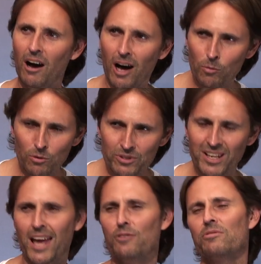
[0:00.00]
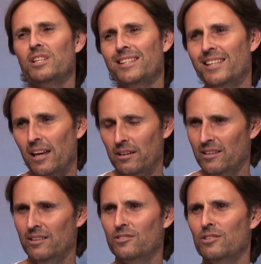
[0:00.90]
I will naturally
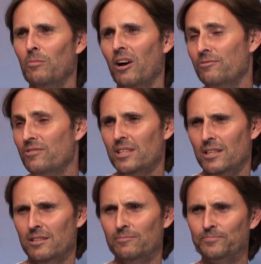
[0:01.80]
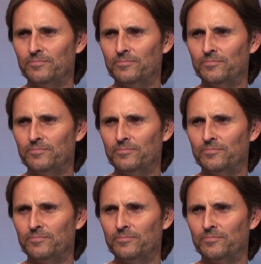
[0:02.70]
get to my fear.